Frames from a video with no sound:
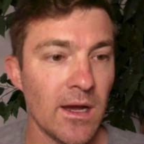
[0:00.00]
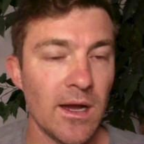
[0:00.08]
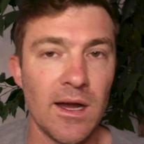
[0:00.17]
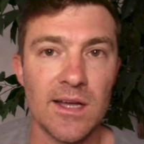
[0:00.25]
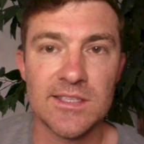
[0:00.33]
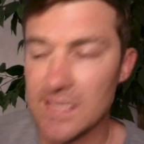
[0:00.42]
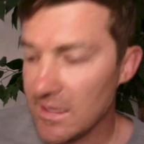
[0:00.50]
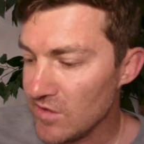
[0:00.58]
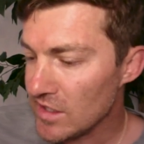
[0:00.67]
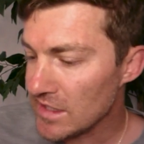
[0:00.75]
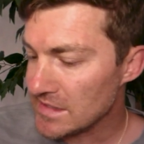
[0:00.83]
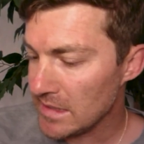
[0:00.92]
Uh, so, to give
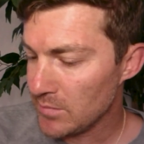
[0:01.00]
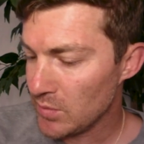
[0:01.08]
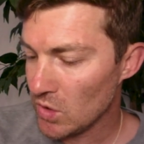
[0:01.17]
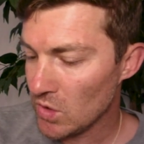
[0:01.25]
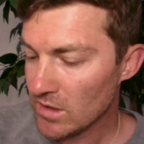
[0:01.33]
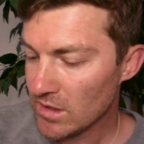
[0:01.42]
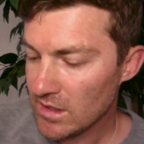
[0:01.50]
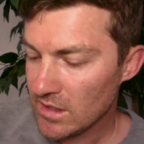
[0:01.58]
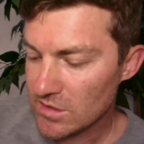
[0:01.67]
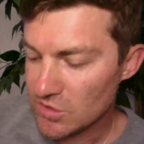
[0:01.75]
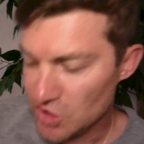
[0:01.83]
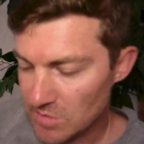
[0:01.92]
you an example,
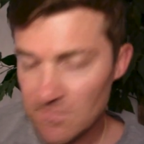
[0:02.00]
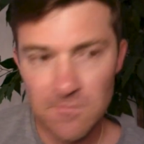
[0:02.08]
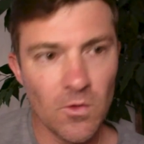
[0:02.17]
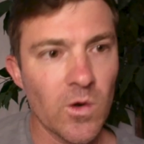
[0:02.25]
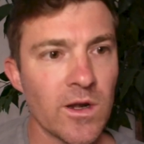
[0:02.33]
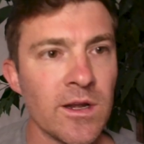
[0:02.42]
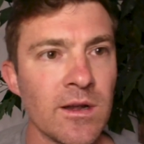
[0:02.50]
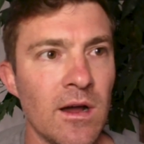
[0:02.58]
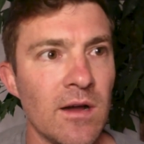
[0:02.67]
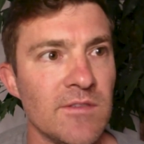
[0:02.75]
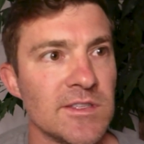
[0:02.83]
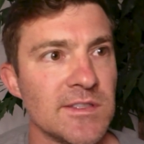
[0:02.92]
Jim Fortin,
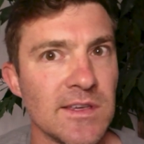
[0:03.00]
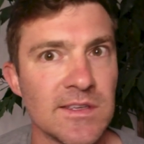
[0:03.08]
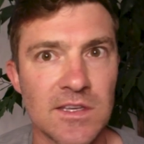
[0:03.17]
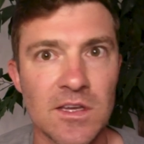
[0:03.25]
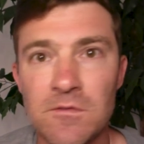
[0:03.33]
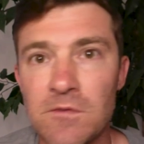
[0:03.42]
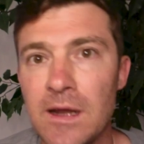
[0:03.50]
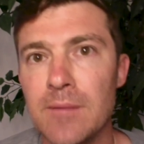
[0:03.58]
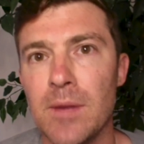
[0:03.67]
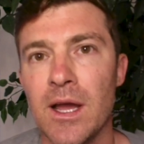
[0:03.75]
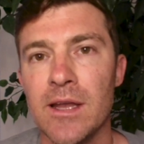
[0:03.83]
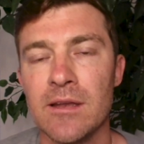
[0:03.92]
obviously, is a good friend
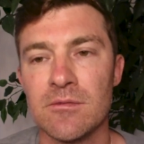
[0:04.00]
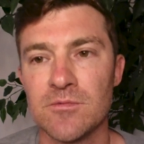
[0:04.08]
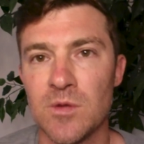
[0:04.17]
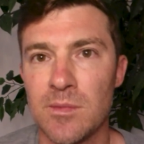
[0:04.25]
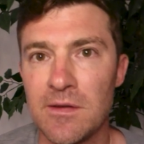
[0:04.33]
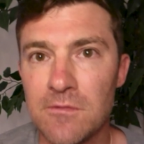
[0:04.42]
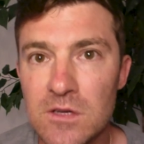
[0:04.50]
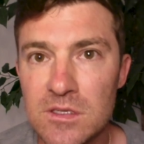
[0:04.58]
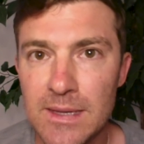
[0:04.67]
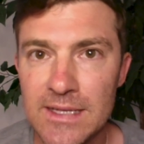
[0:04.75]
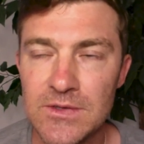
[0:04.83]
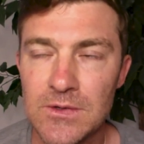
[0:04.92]
of mine. He was one of my
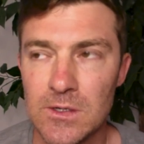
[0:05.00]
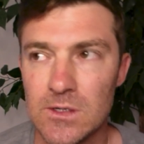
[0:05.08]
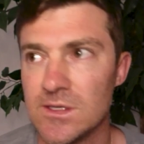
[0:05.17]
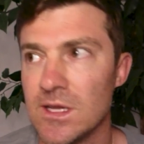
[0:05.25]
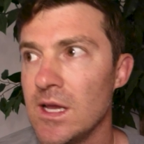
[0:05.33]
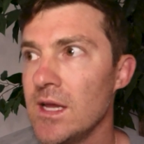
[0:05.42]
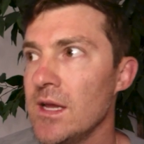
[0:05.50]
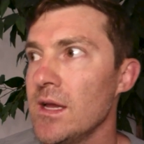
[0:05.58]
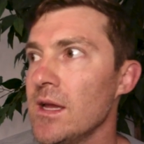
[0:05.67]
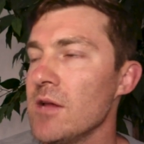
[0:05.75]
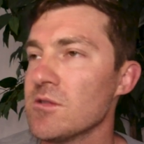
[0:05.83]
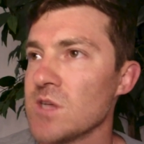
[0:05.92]
first mentors.
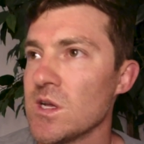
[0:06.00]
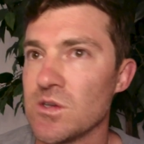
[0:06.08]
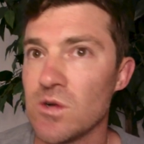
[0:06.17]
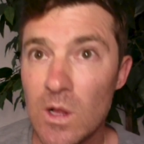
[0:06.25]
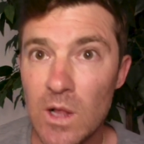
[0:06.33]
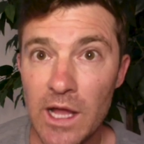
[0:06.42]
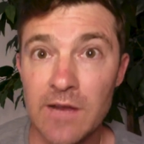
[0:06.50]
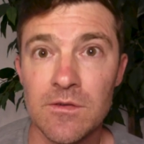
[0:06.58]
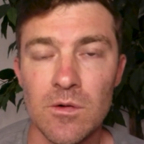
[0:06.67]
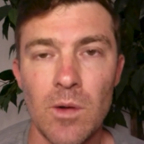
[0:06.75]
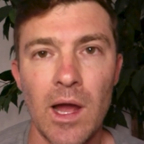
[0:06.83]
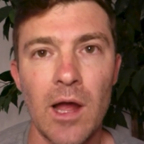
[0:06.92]
He was also a client
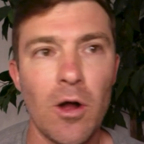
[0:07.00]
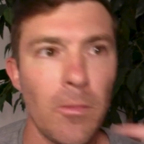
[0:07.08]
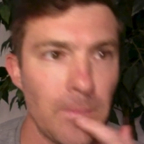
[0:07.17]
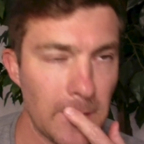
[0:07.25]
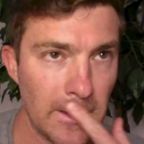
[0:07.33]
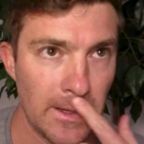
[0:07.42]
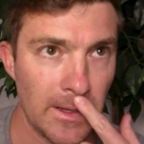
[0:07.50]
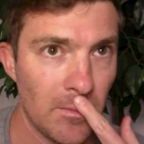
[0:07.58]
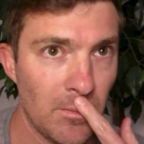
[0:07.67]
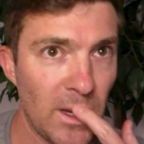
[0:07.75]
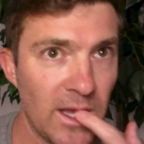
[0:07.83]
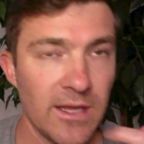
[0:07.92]
for a while.
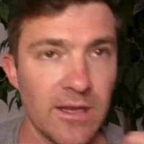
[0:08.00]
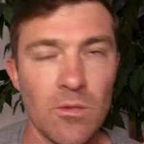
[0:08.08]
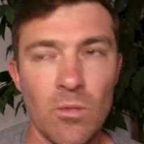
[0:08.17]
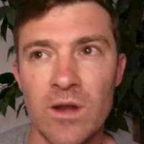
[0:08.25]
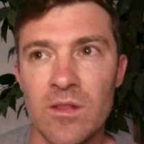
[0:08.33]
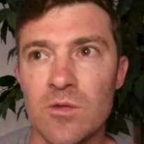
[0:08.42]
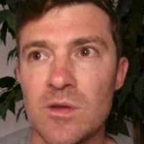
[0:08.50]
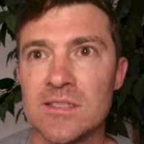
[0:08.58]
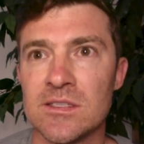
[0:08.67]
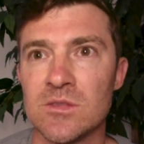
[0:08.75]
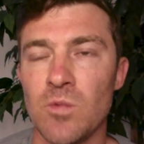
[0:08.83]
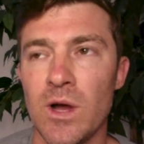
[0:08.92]
But one of the
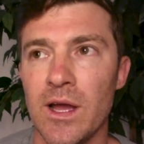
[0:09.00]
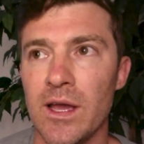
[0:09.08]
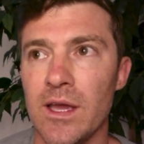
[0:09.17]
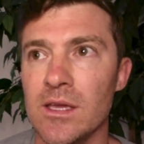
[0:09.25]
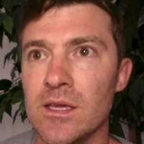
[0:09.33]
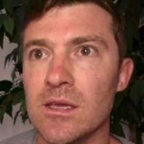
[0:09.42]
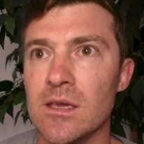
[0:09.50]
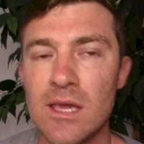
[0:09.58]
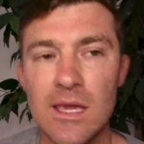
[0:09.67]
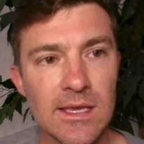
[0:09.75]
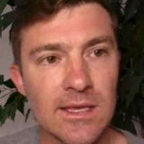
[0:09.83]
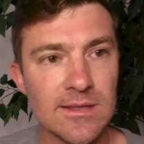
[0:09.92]
reasons why
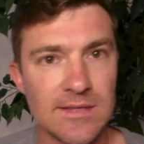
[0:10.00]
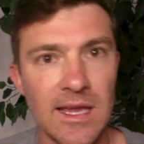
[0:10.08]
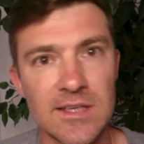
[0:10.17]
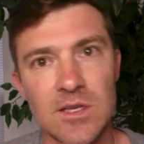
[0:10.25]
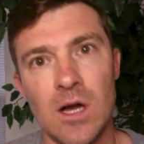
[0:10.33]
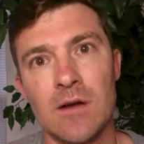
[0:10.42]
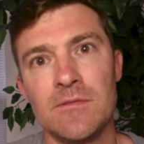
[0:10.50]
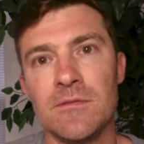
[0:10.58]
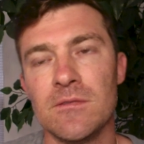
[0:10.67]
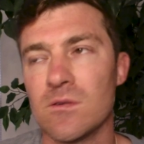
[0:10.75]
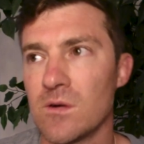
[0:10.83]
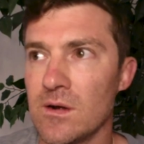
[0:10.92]
he takes off,
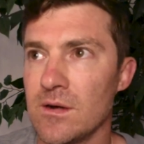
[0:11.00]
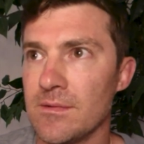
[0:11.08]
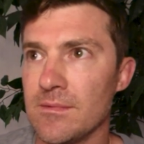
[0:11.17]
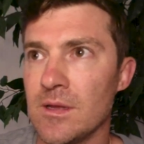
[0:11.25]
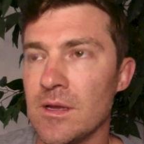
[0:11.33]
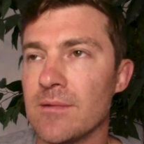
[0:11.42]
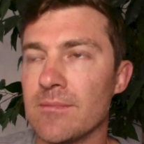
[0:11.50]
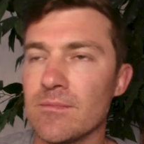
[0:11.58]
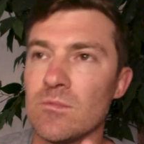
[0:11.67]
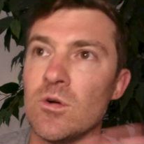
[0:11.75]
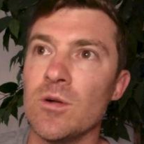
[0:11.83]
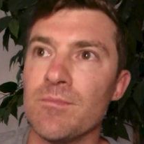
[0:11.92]
or, you know,
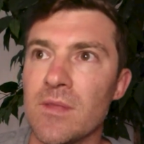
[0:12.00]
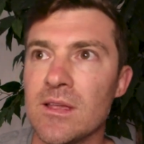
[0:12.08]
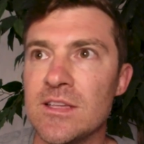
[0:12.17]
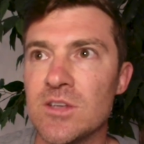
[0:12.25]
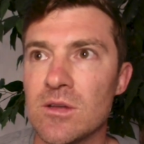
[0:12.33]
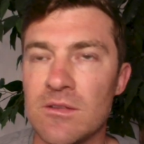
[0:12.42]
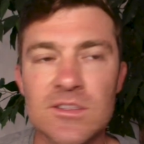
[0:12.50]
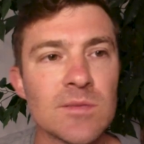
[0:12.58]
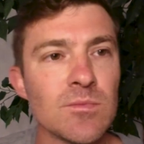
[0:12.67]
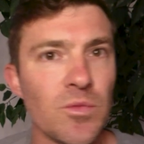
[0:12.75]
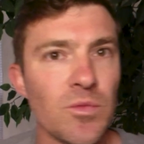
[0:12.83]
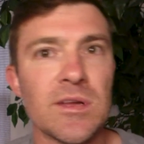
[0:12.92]
well, he took, there's
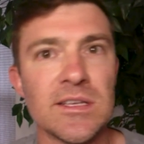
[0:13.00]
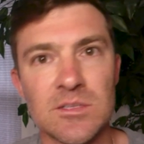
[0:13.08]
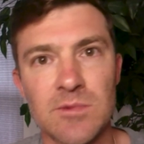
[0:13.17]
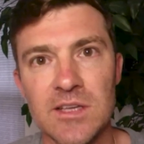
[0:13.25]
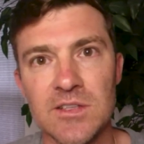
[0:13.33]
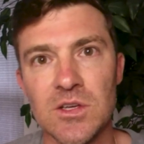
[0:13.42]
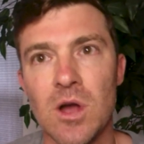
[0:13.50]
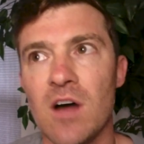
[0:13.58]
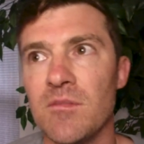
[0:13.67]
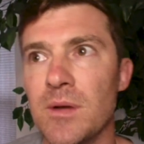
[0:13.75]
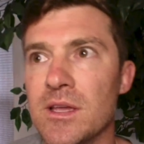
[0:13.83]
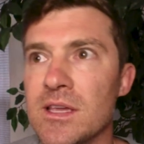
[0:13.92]
multiple reasons why he took
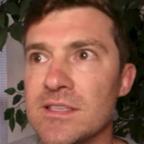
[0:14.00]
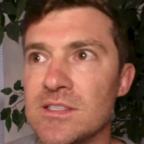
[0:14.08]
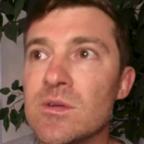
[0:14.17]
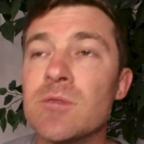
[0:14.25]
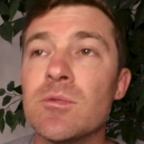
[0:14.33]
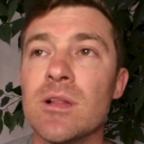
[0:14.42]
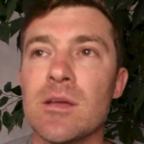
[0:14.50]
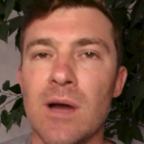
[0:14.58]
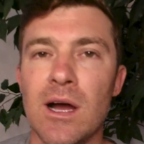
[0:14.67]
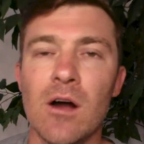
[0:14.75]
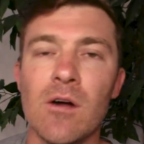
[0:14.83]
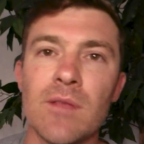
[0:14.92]
off, but he's doing really
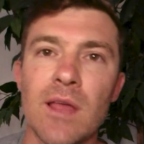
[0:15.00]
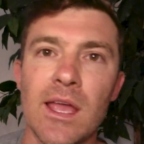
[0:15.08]
well.